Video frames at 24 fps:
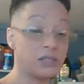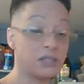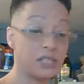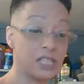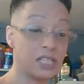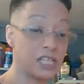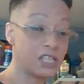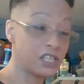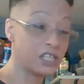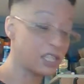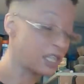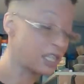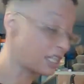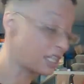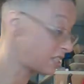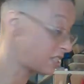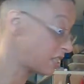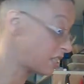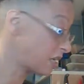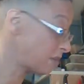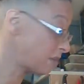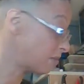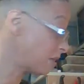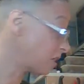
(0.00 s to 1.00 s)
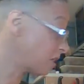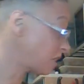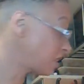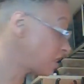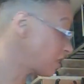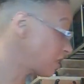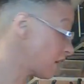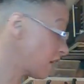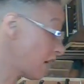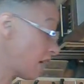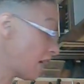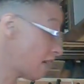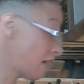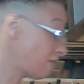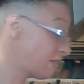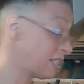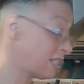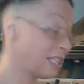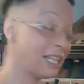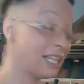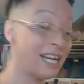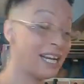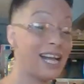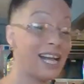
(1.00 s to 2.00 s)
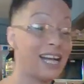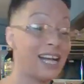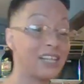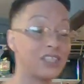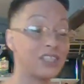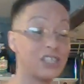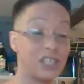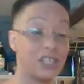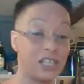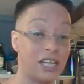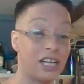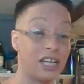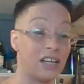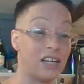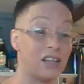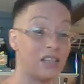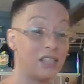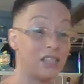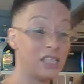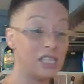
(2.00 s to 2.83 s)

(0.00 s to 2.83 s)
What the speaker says: KitchenAid so much as I have in the last year.